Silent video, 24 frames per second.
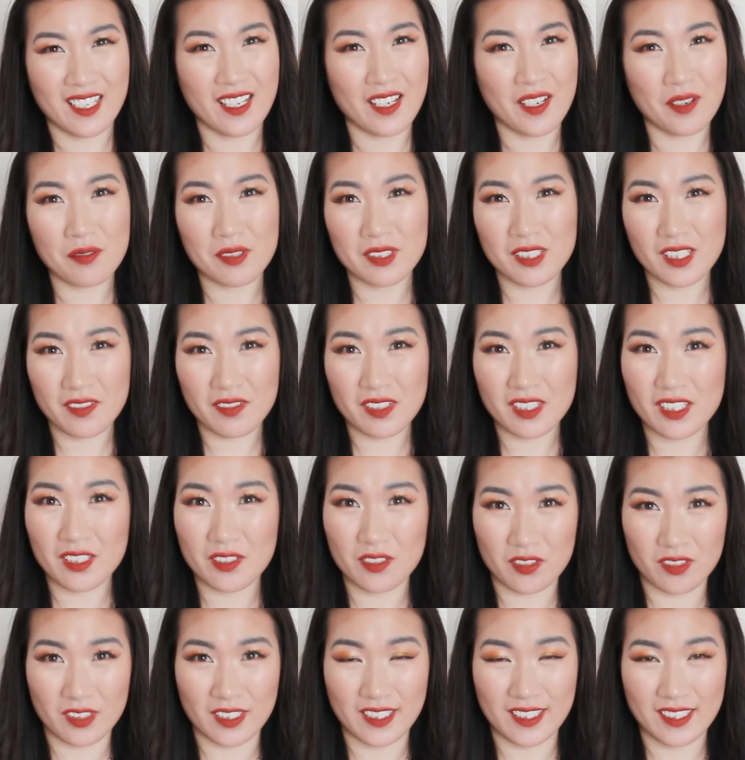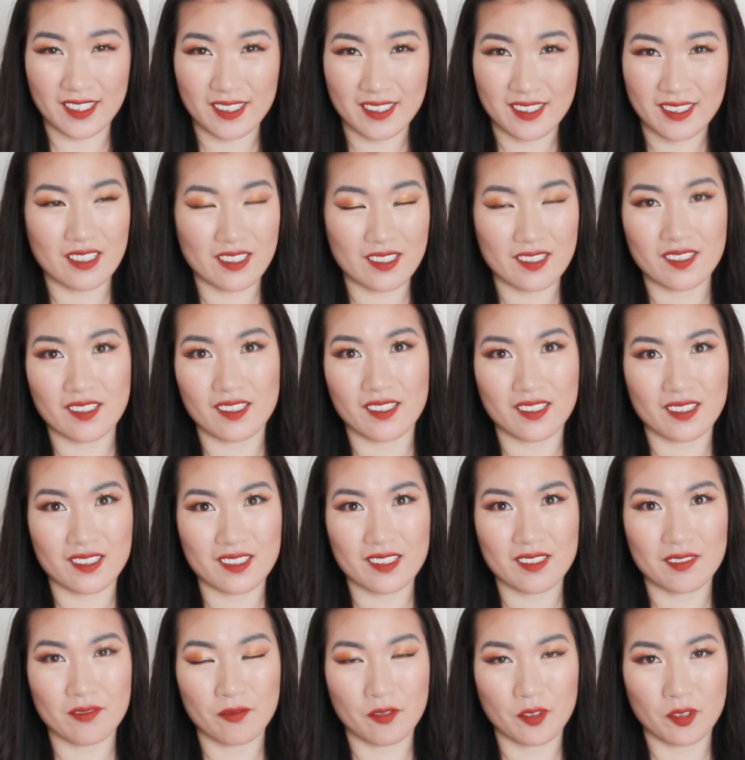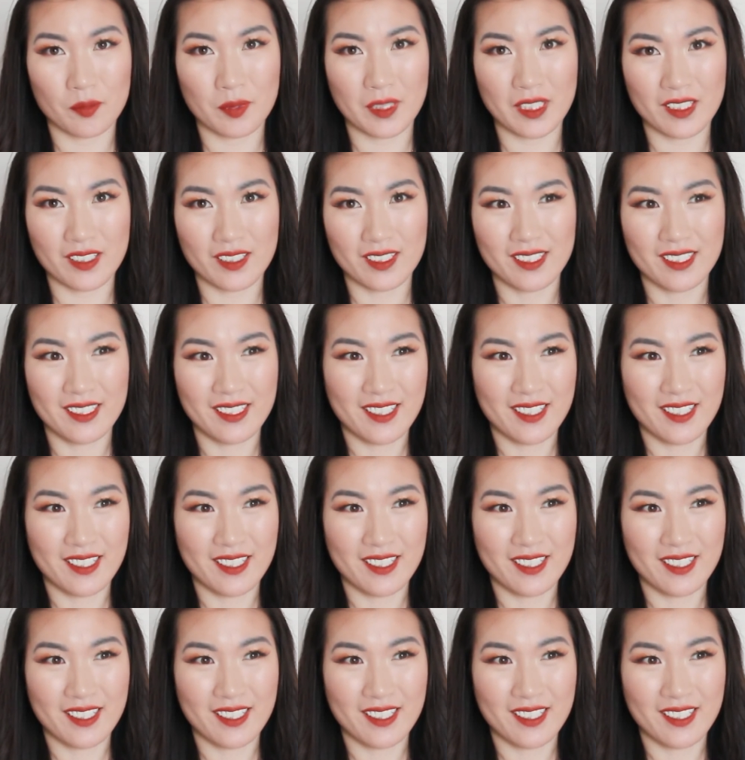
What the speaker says: it will never get dry. It sucks for me.